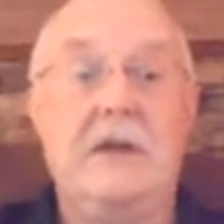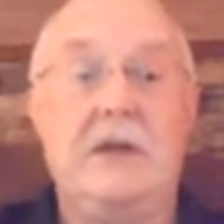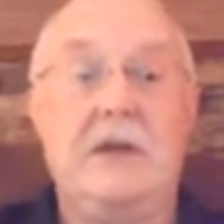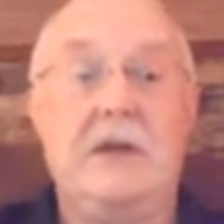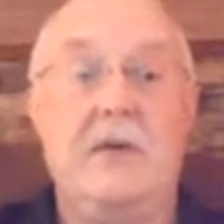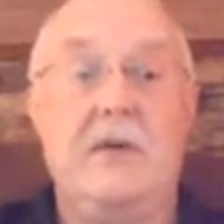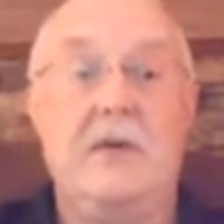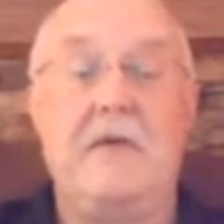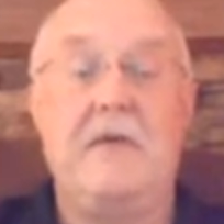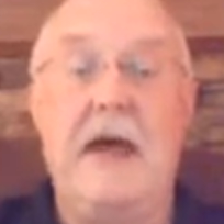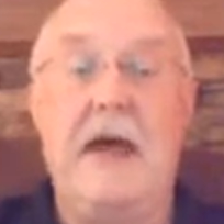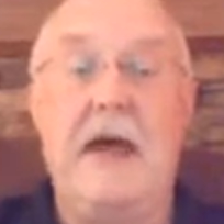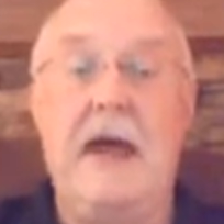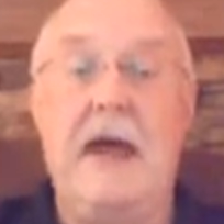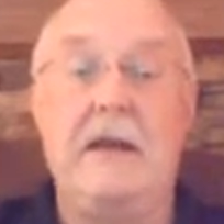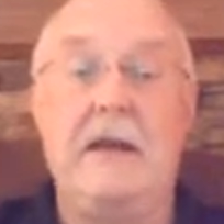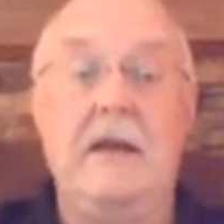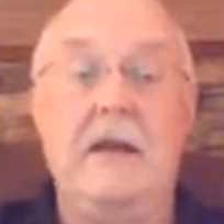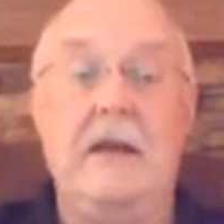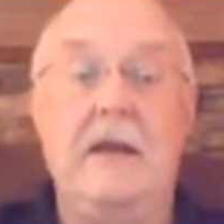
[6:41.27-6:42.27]
So in
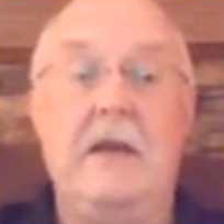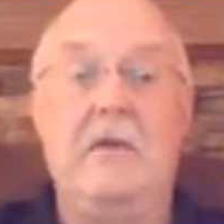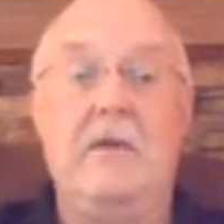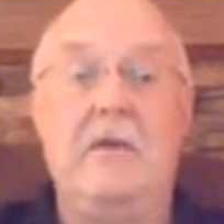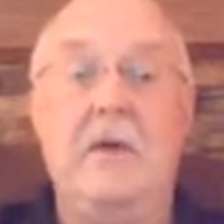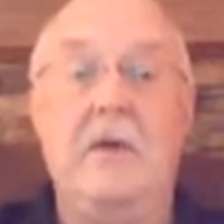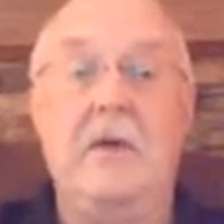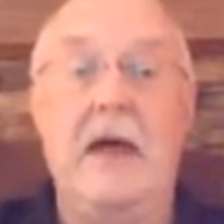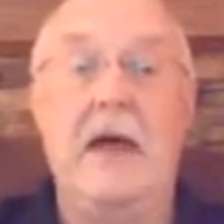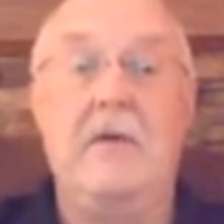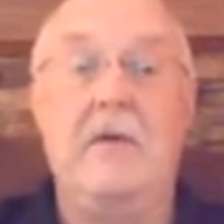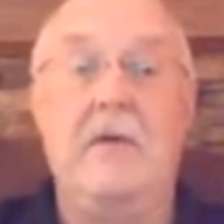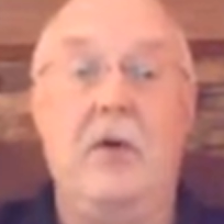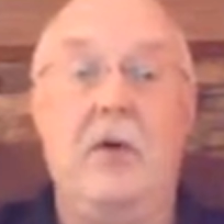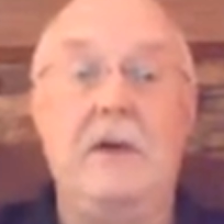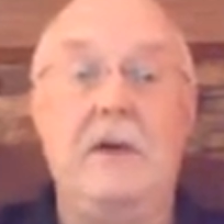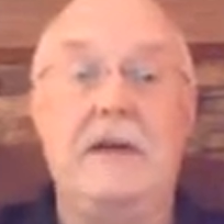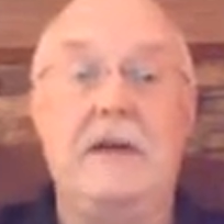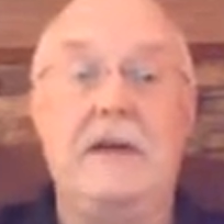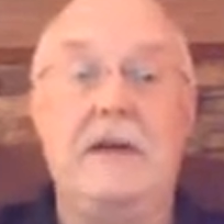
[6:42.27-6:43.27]
fact, if you have
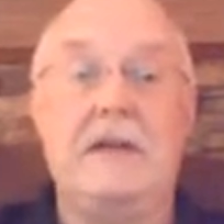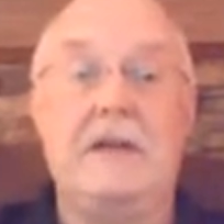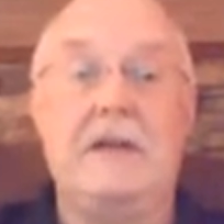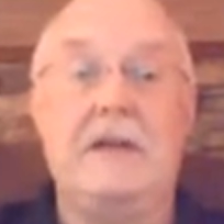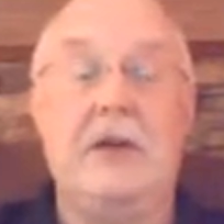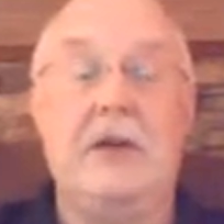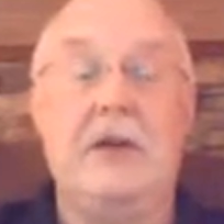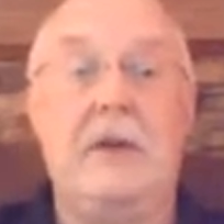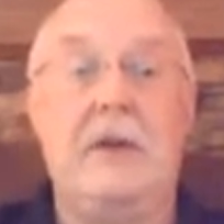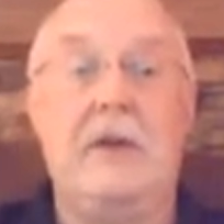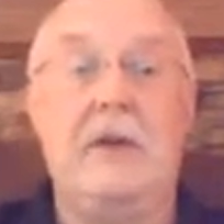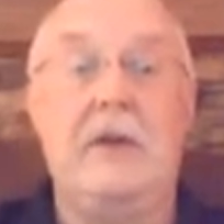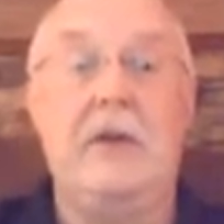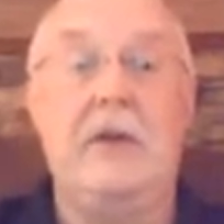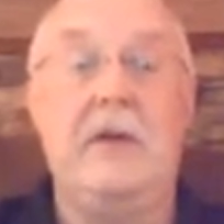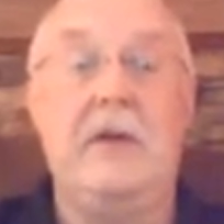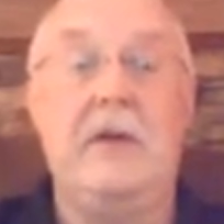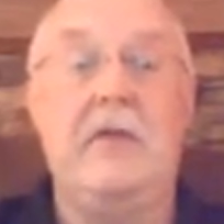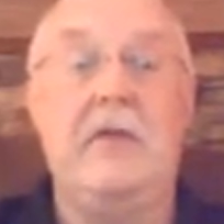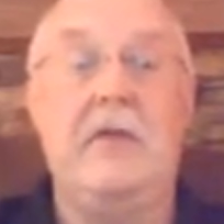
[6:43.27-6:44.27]
only testing to a
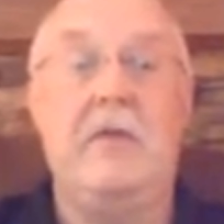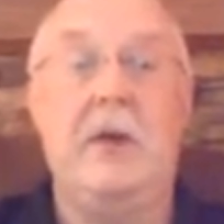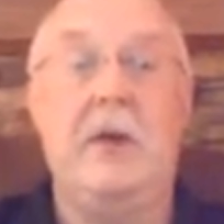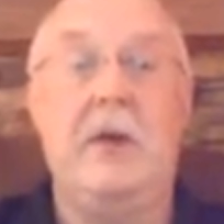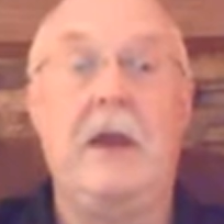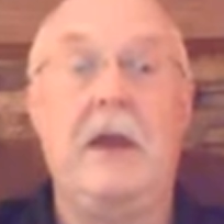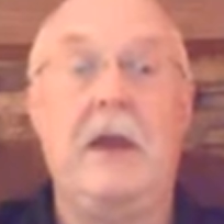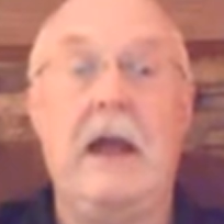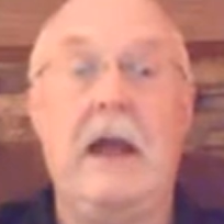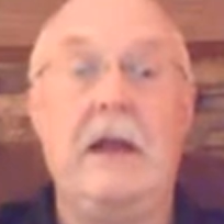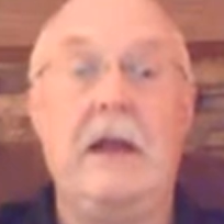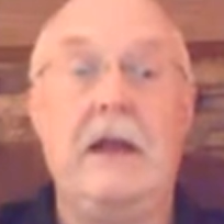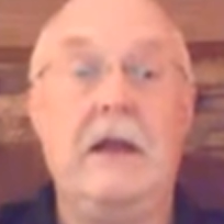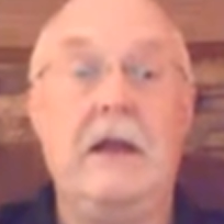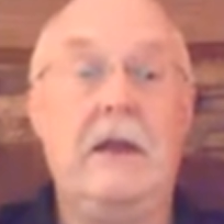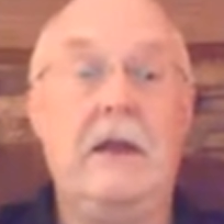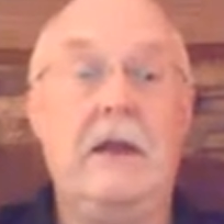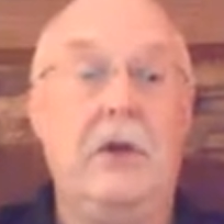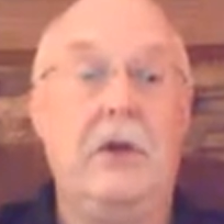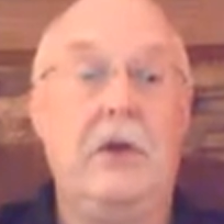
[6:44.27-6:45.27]
W10 by
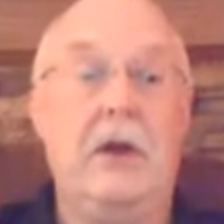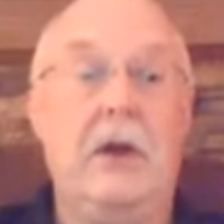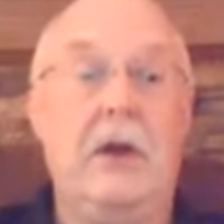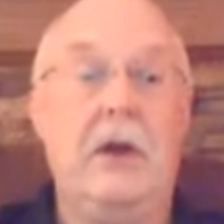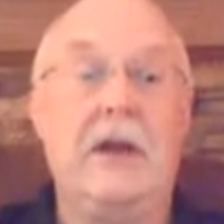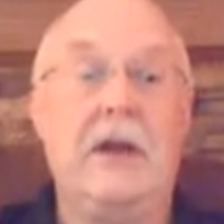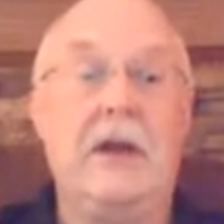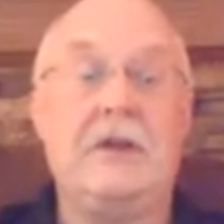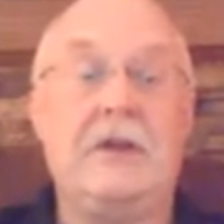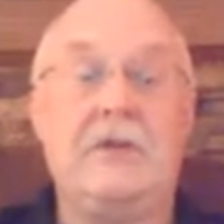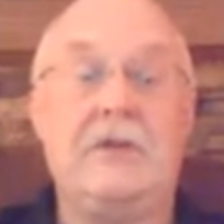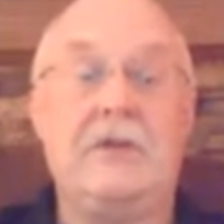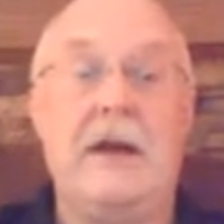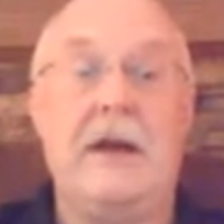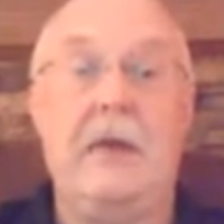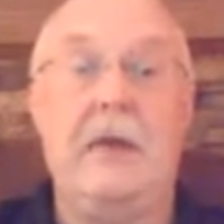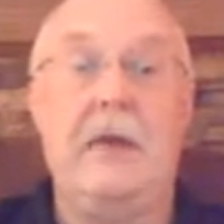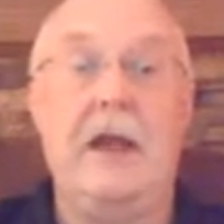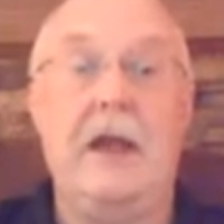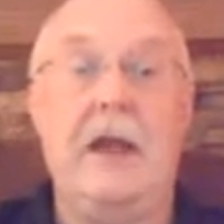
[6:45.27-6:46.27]
49, you cannot
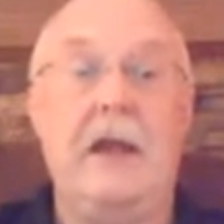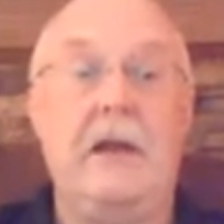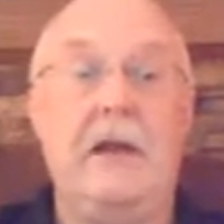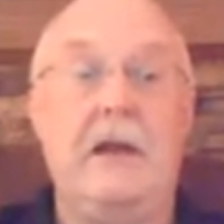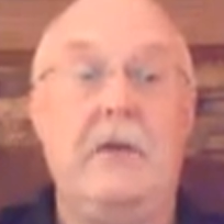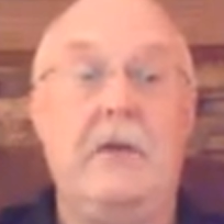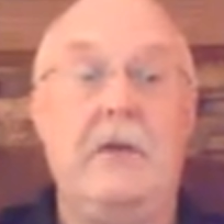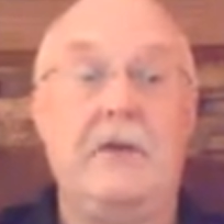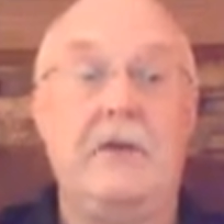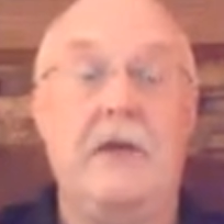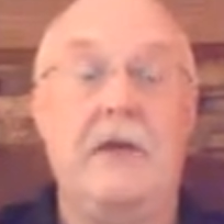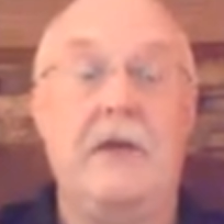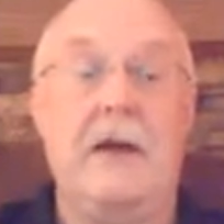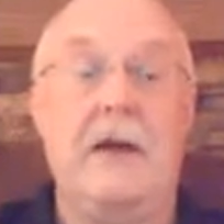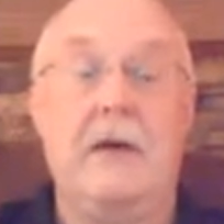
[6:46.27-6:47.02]
extrapolate or